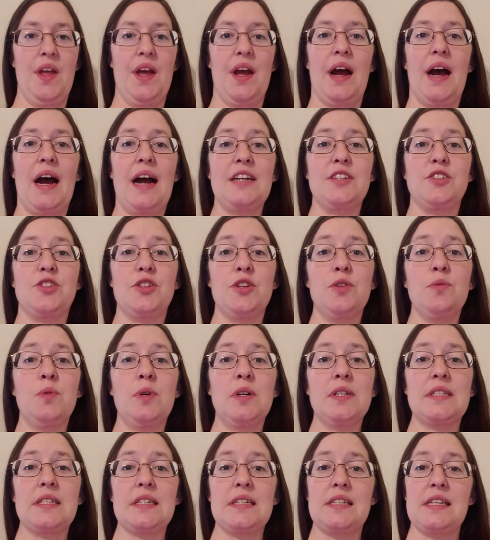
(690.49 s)
I do
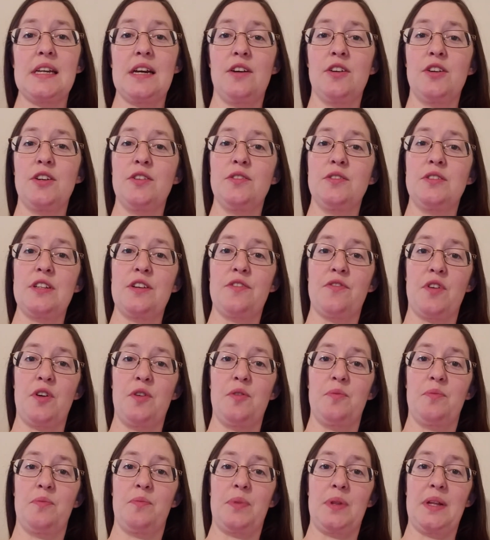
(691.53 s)
want to tell you different
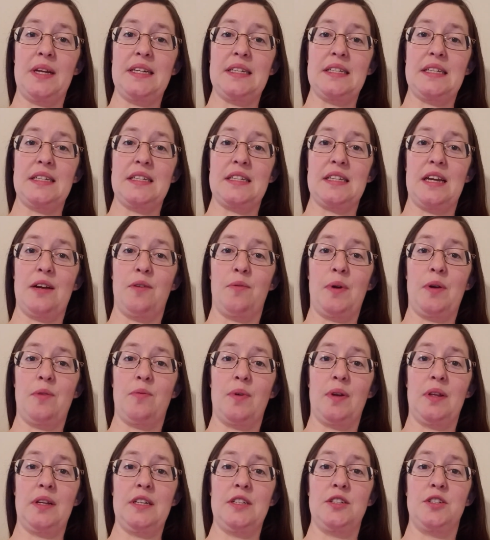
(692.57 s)
places that we
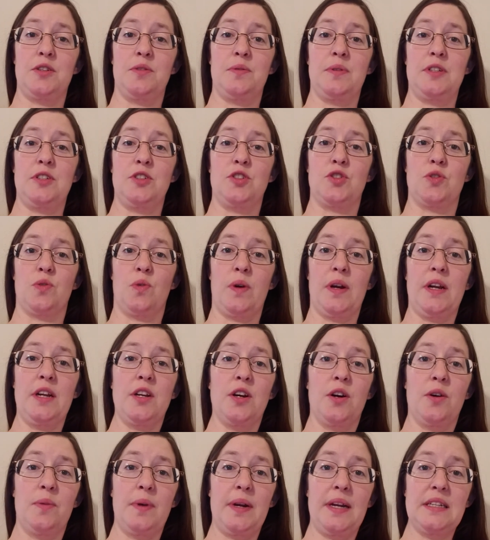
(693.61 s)
really do enjoy
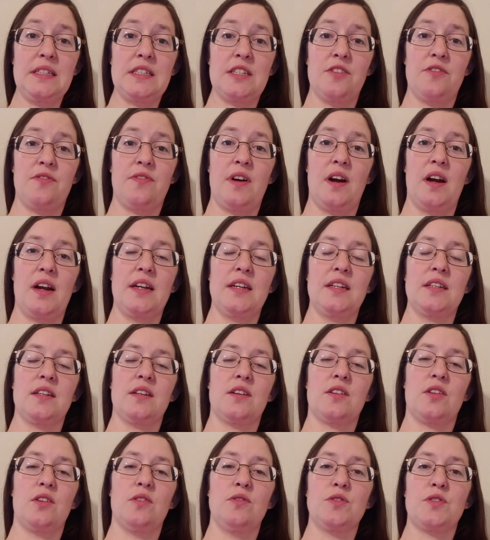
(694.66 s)
going to find
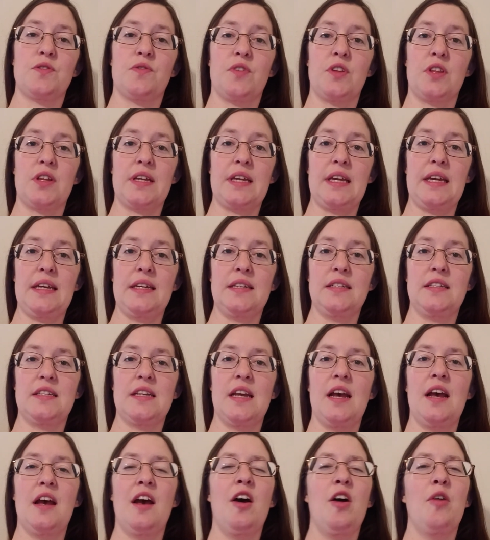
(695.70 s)
clothes for the kids,
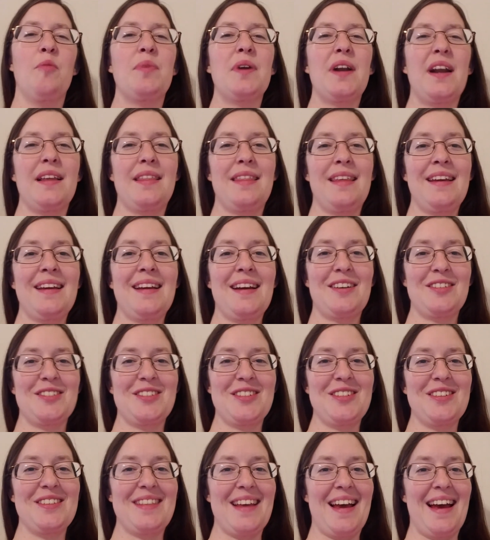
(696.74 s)
but I think I'll
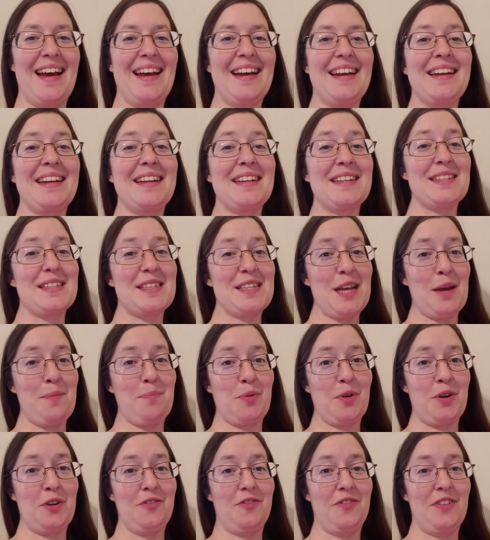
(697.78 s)
do that in a
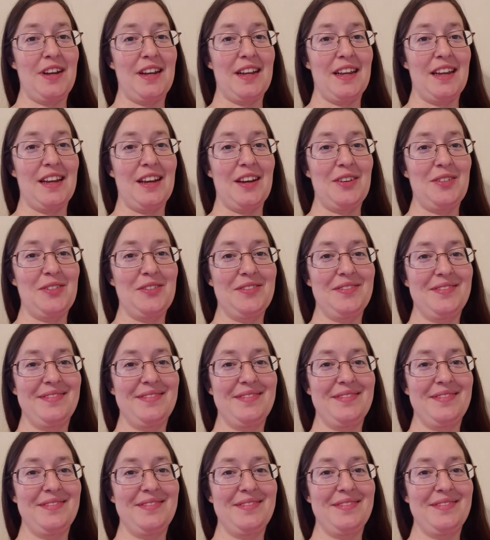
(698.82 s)
separate video.